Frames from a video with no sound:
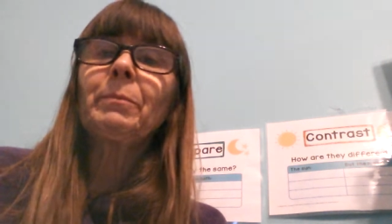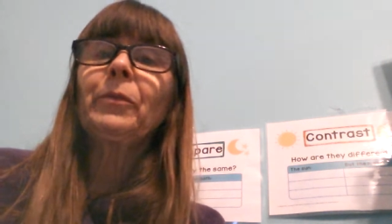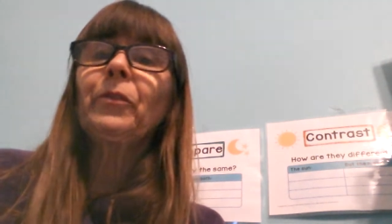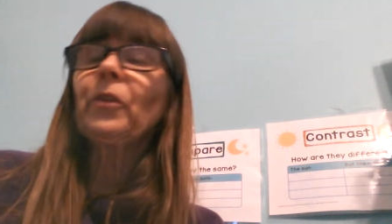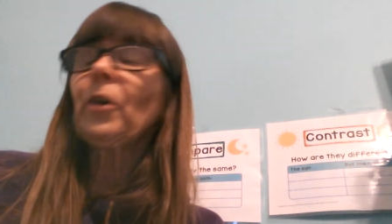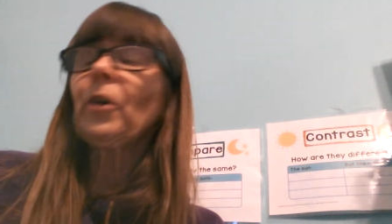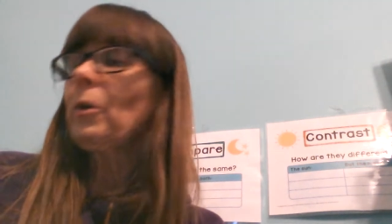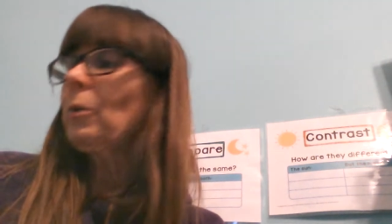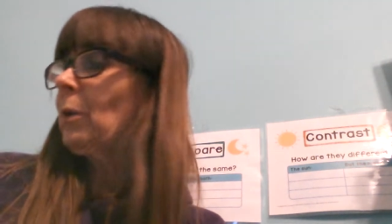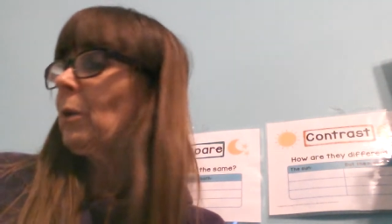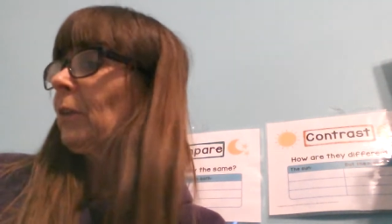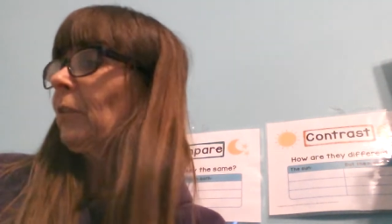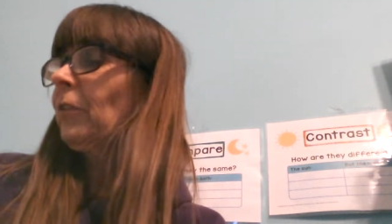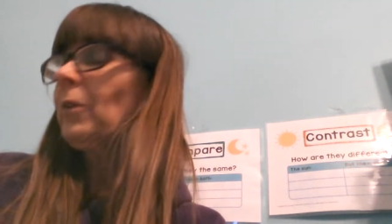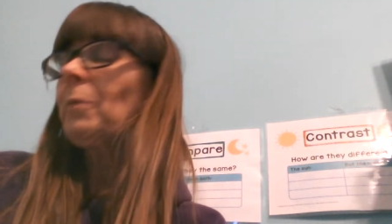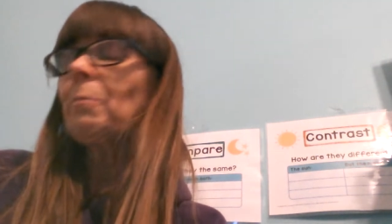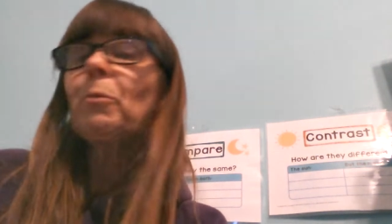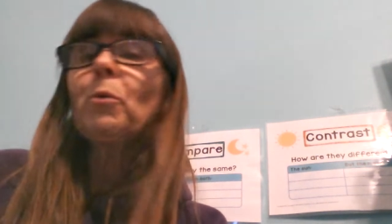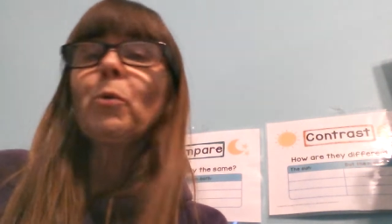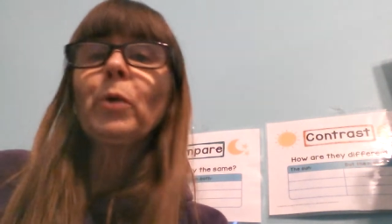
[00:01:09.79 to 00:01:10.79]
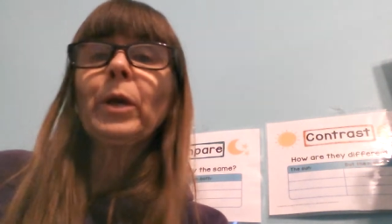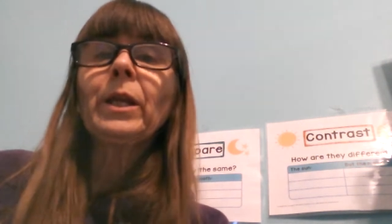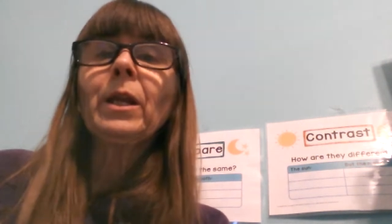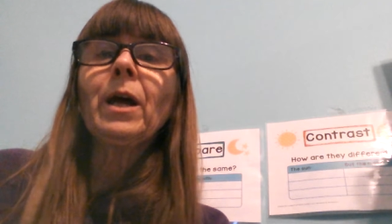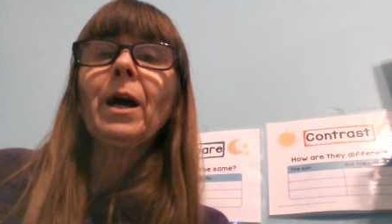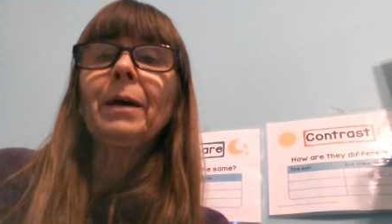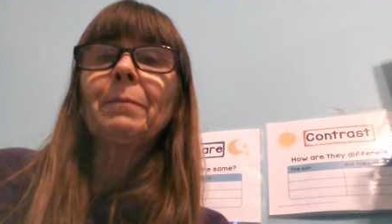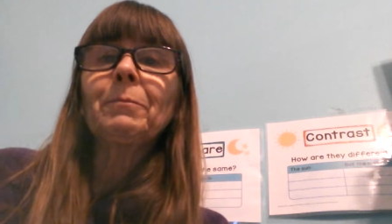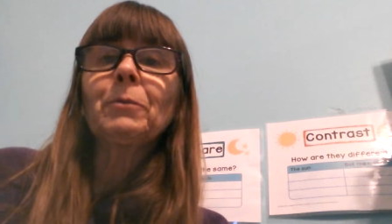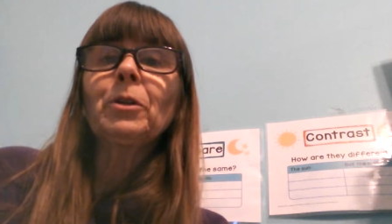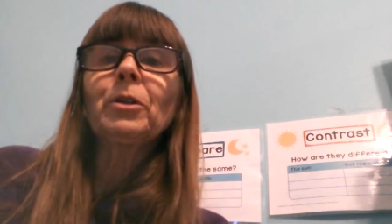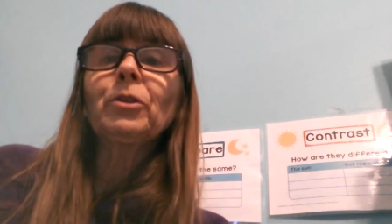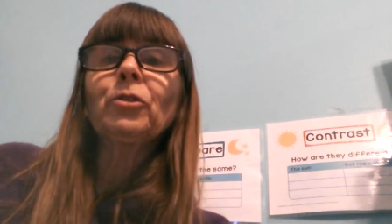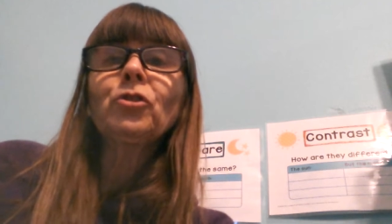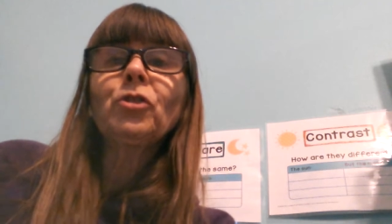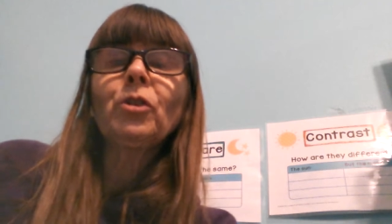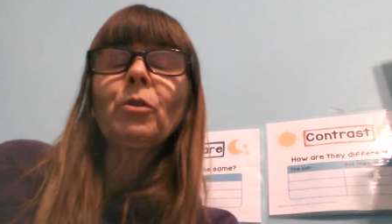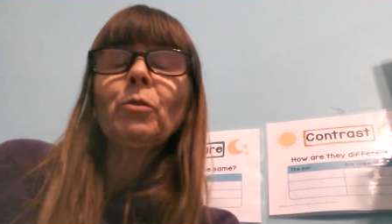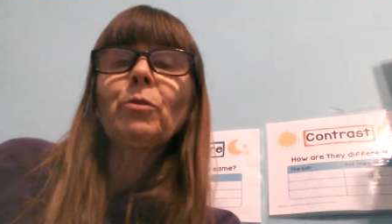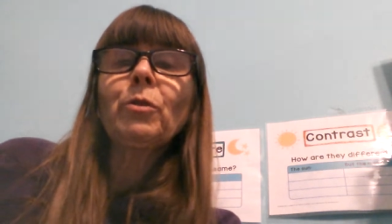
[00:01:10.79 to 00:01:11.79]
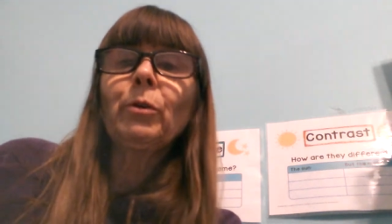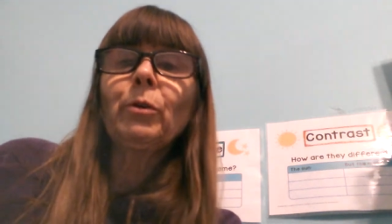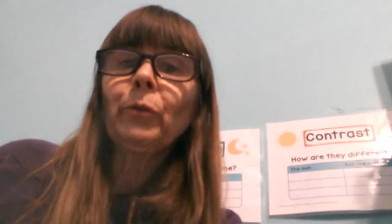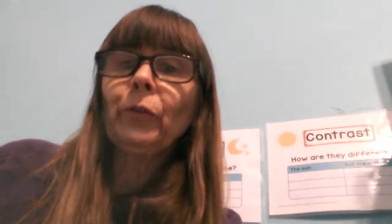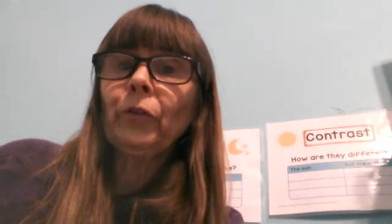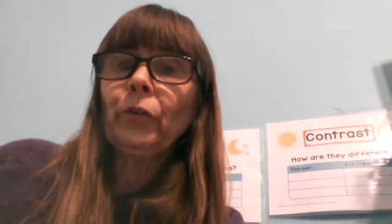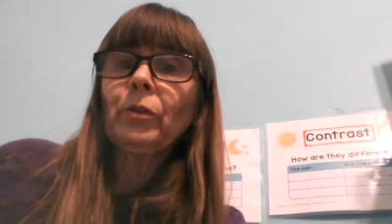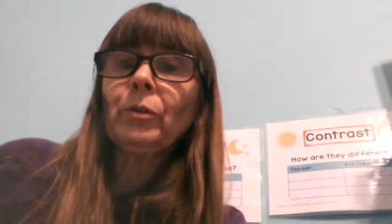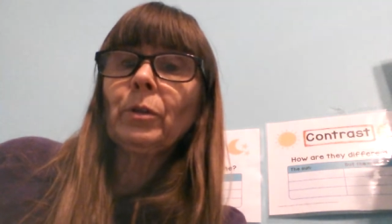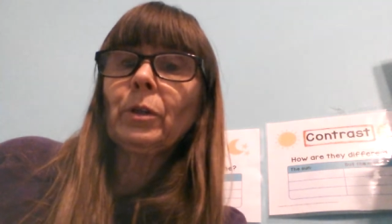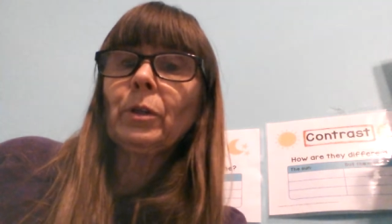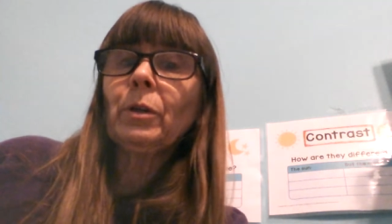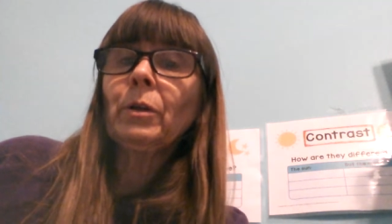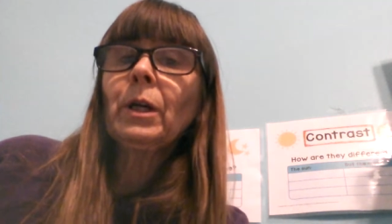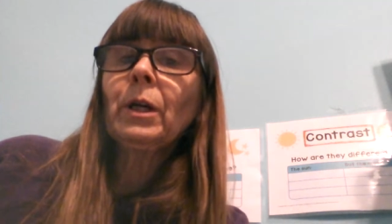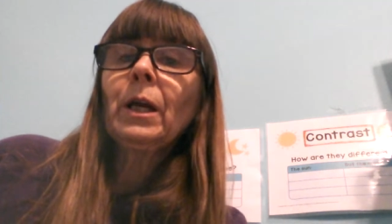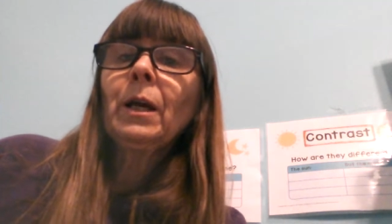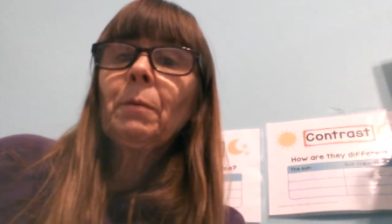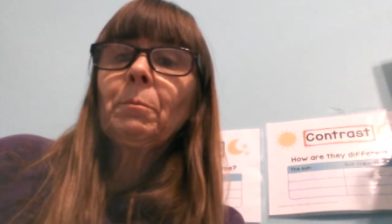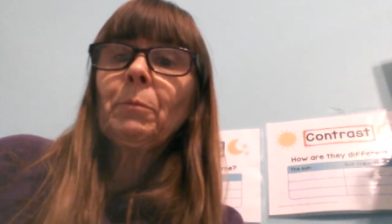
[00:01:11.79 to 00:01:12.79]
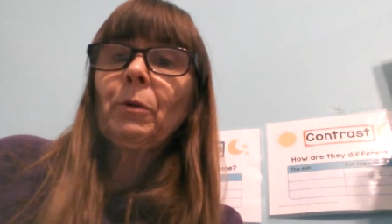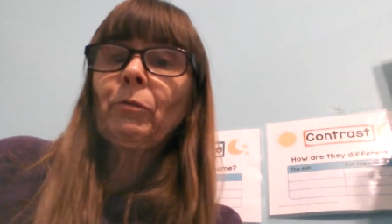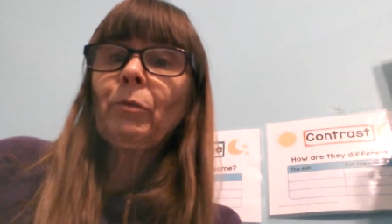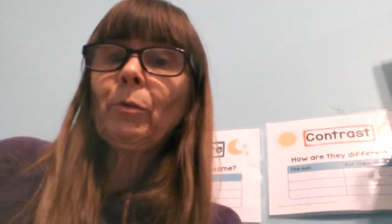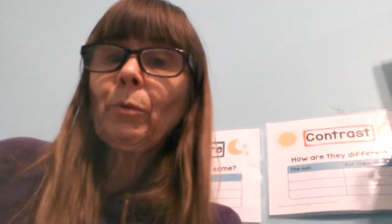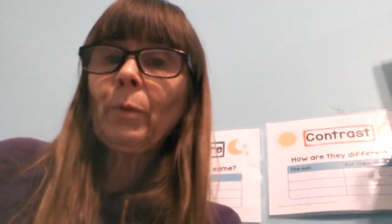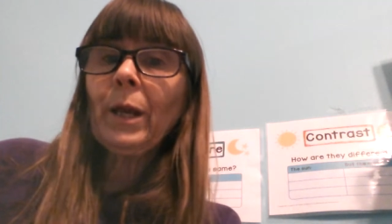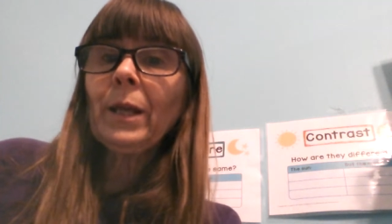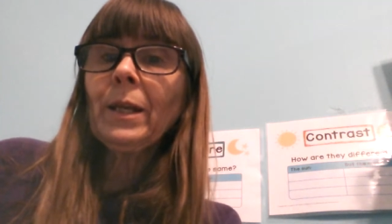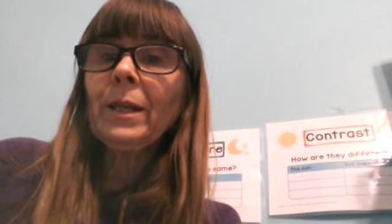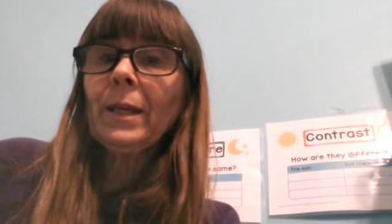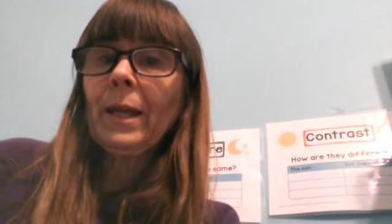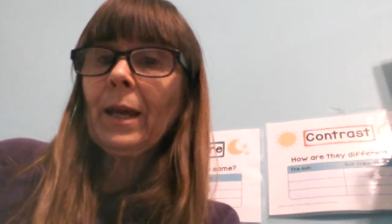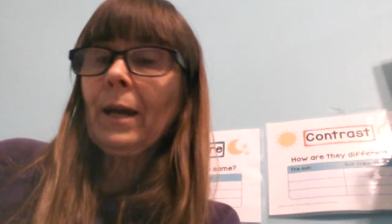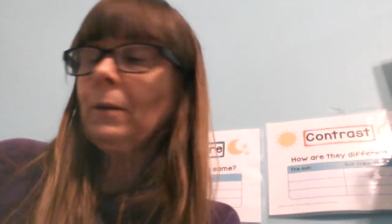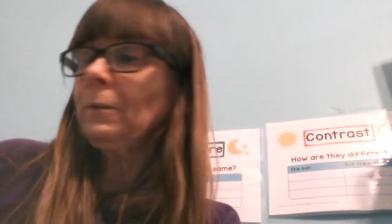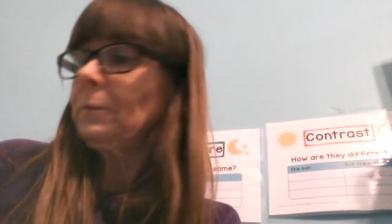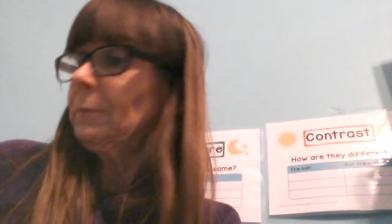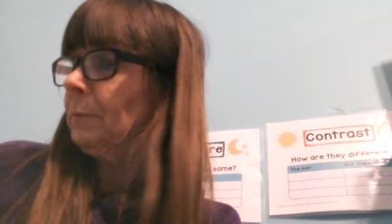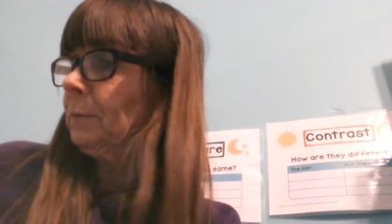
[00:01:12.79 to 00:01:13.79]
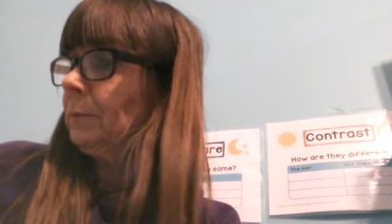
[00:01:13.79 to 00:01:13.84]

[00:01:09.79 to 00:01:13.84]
So at some point, I'm going to show those to you. But for right now,